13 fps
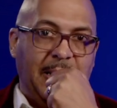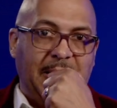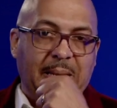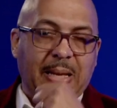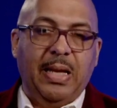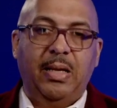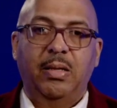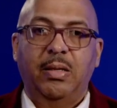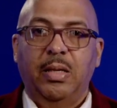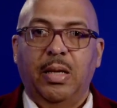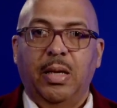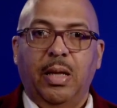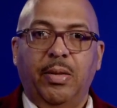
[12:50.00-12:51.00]
that
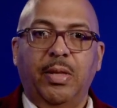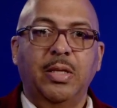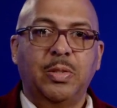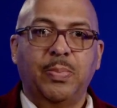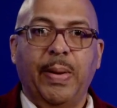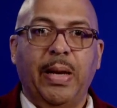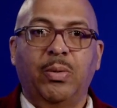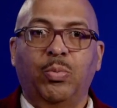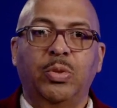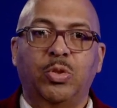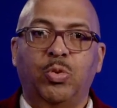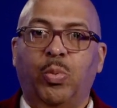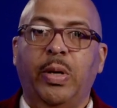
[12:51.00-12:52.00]
this man
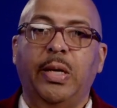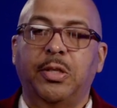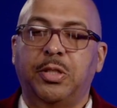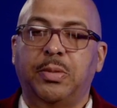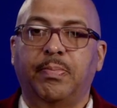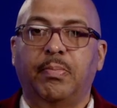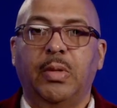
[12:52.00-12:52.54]
was rich.